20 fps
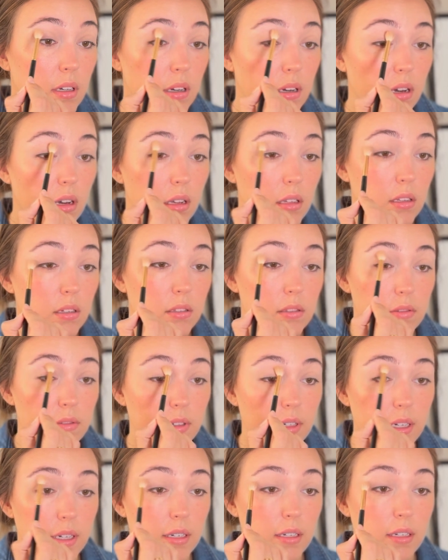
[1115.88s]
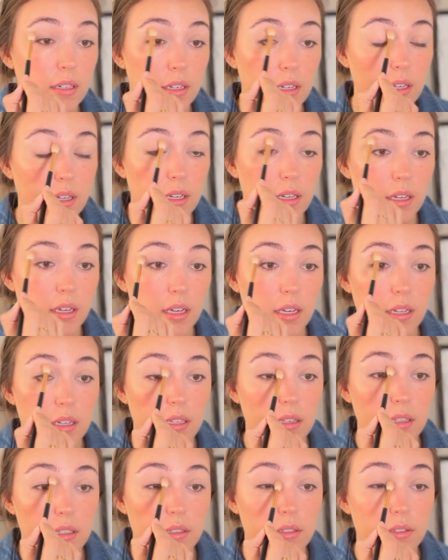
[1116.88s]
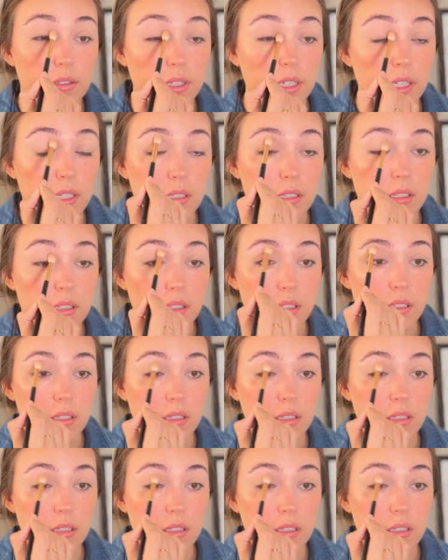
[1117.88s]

all over and in the crease.